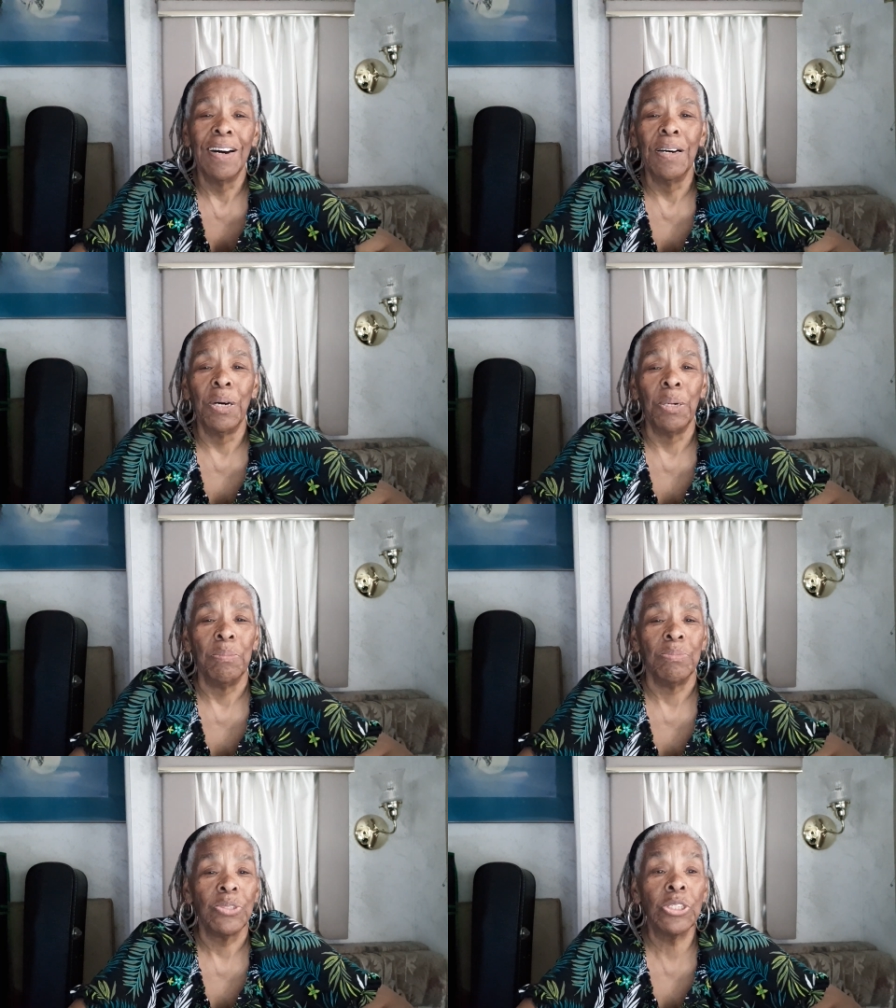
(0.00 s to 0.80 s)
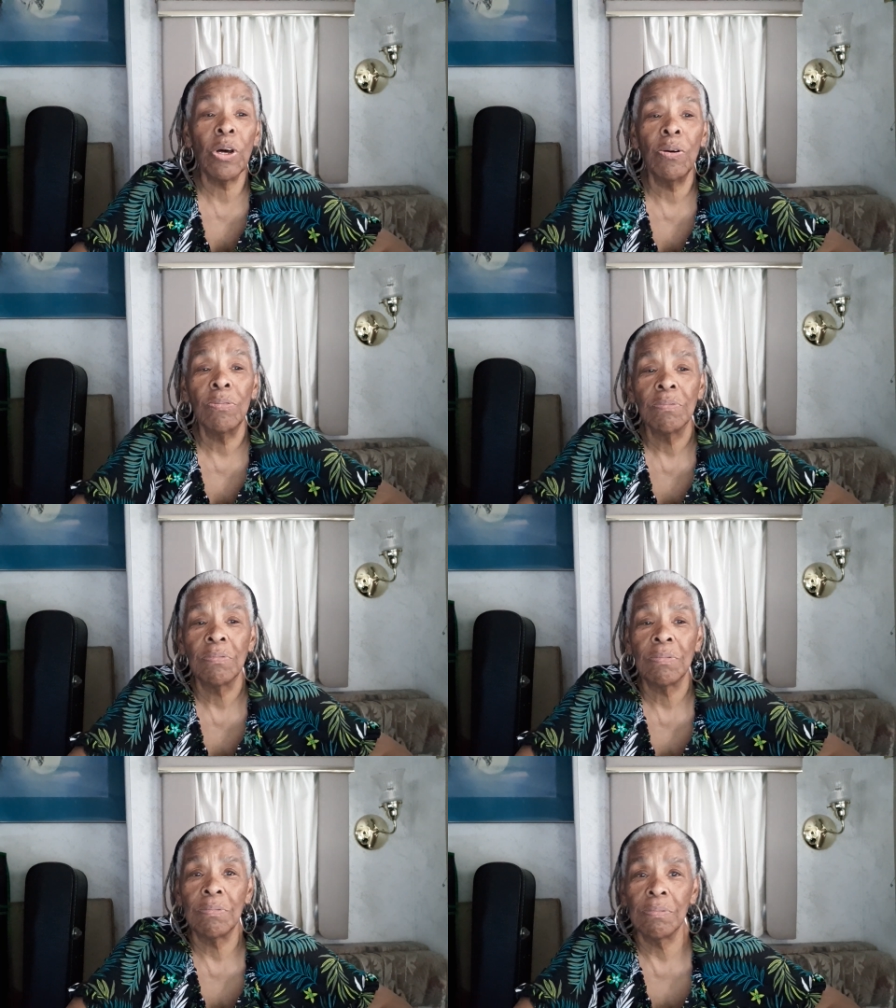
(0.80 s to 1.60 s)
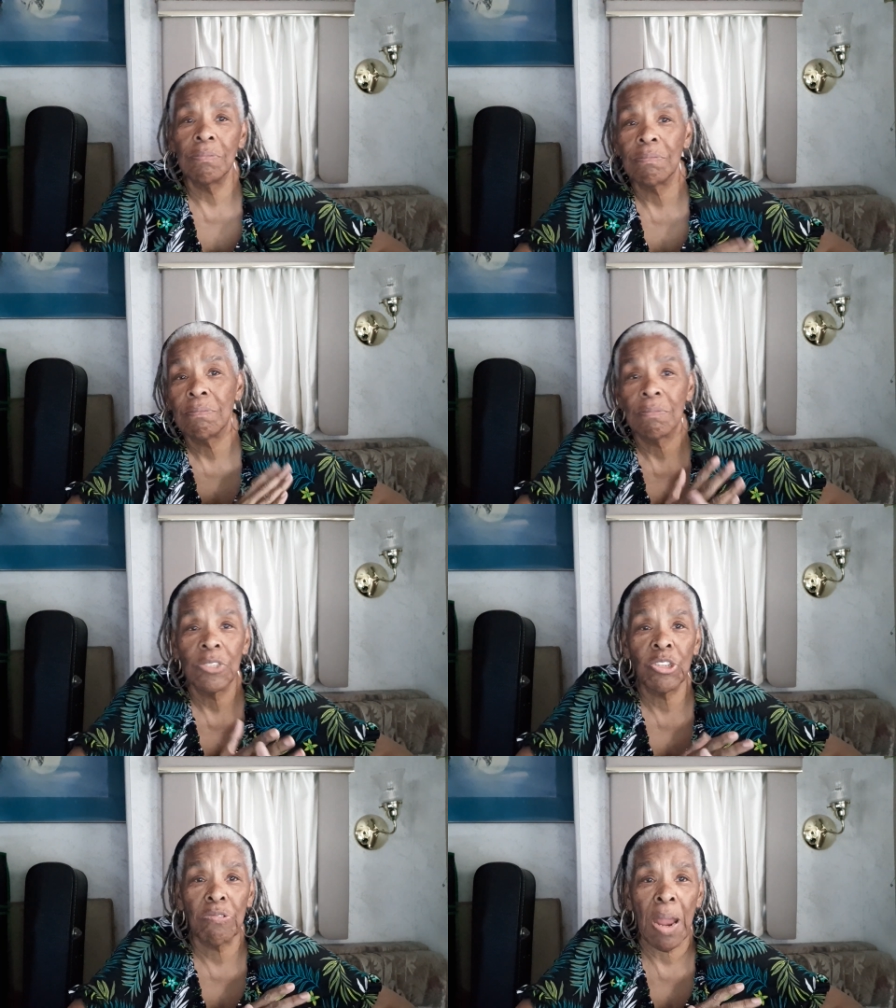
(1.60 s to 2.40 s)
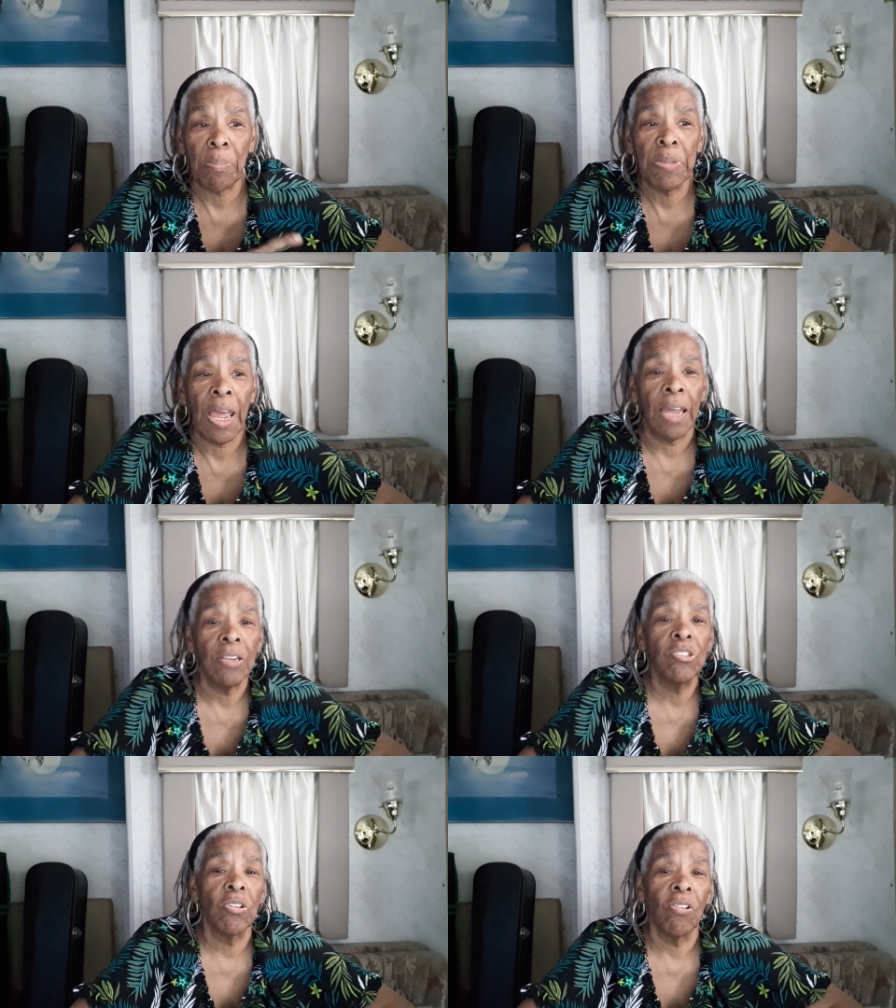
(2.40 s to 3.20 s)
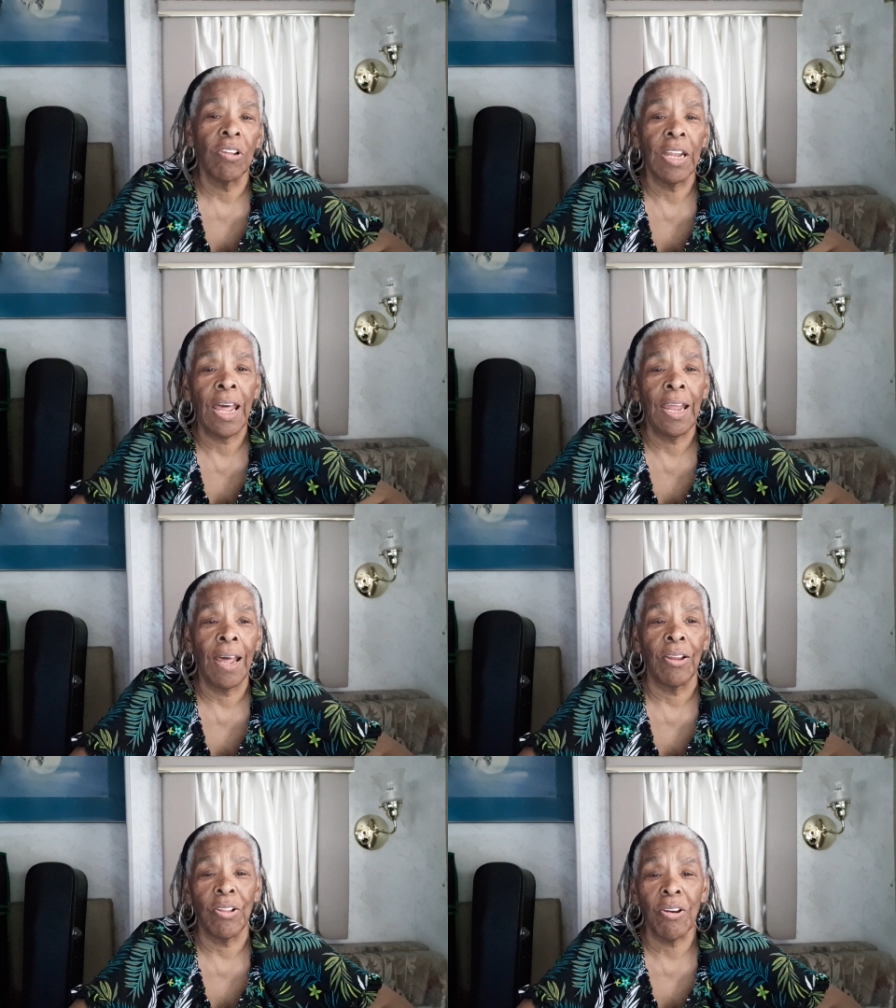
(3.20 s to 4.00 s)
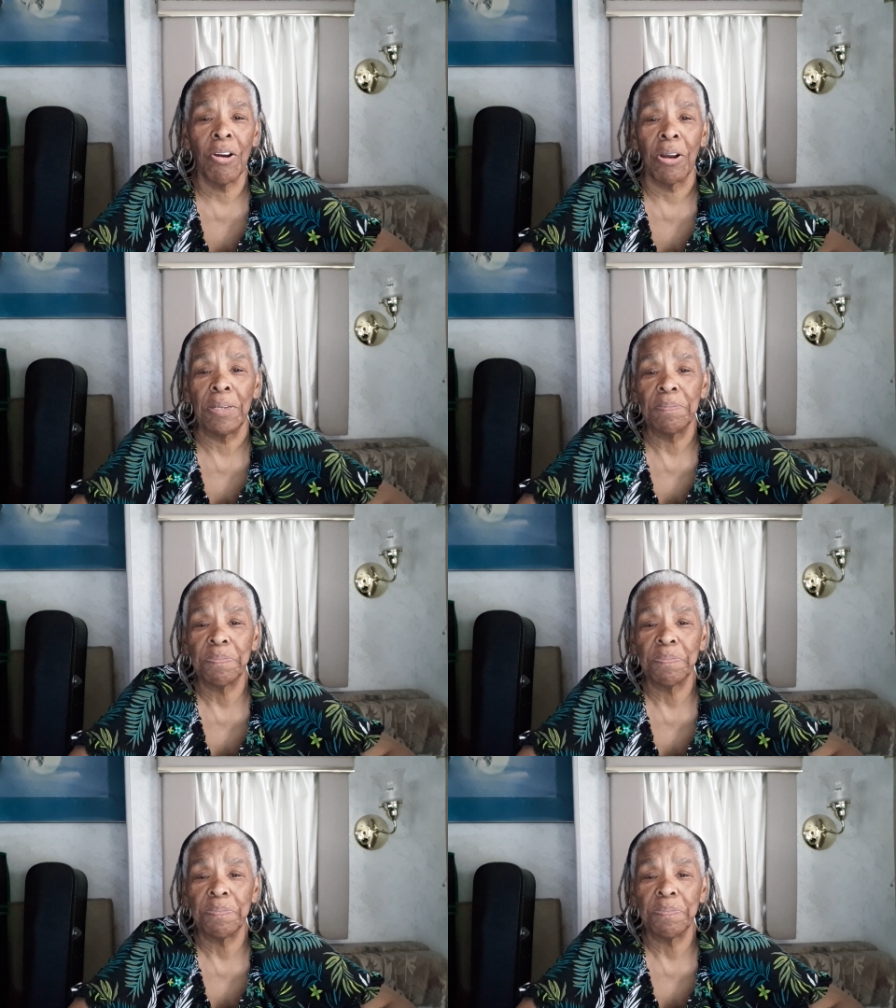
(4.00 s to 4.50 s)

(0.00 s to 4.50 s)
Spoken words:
So, scrapped that. Took all of that out of the cart.